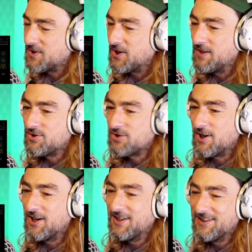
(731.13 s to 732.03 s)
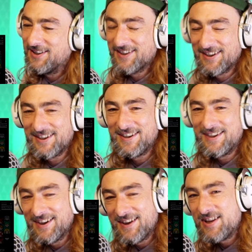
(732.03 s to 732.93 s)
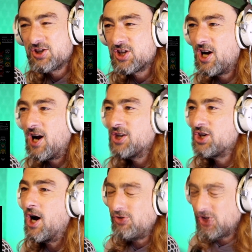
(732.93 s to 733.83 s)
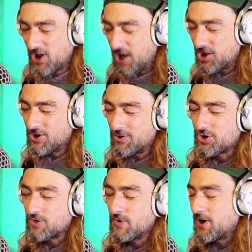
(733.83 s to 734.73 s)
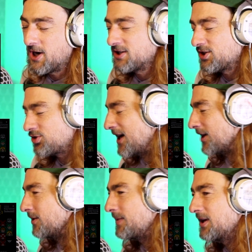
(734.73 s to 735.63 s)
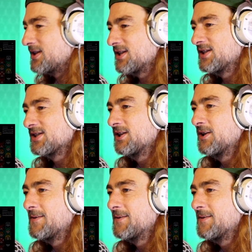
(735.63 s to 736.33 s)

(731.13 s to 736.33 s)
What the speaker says: Don't even try." I'll scar children with my triangle abilities.